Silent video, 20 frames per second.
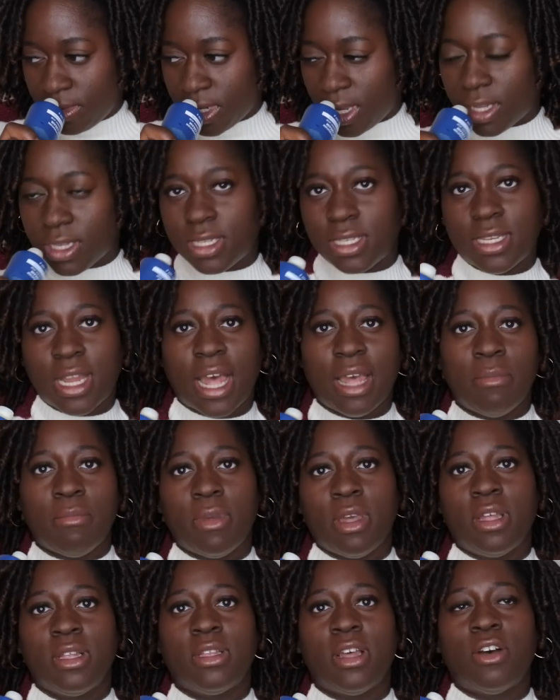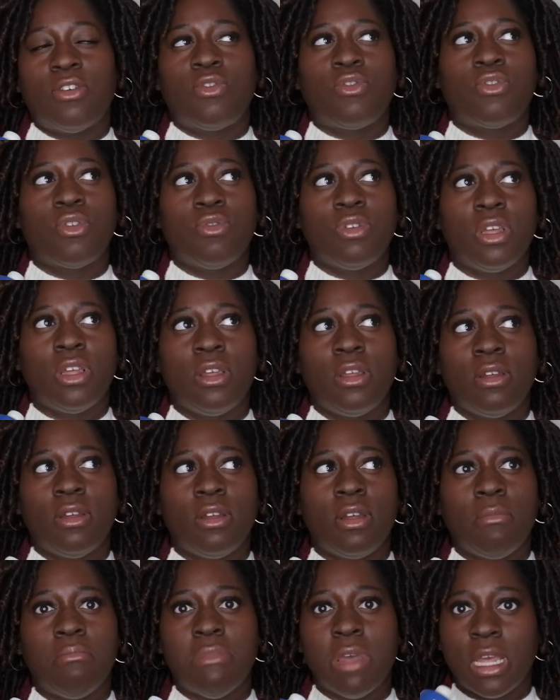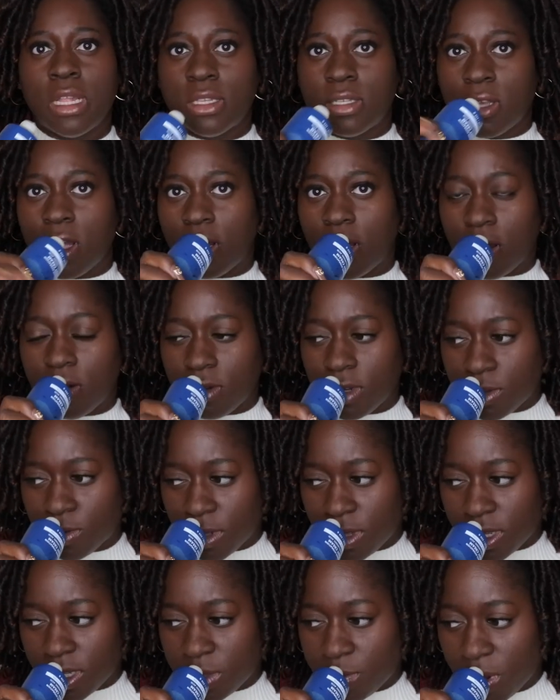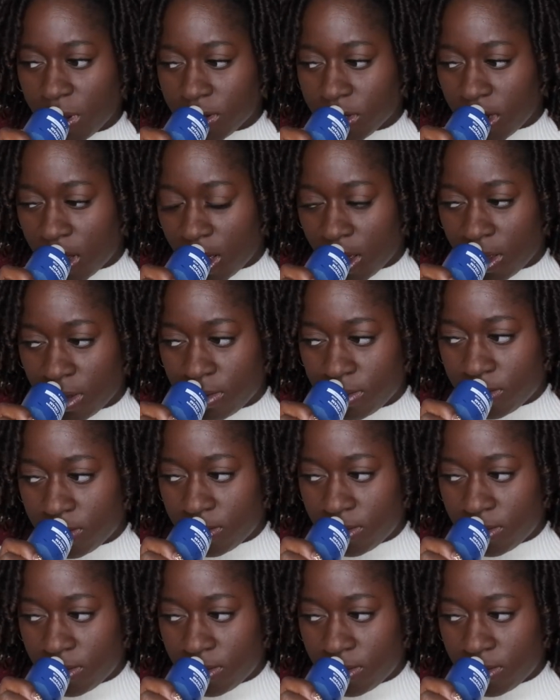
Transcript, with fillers: a slight men, a fruity men's cologne is what this smells like.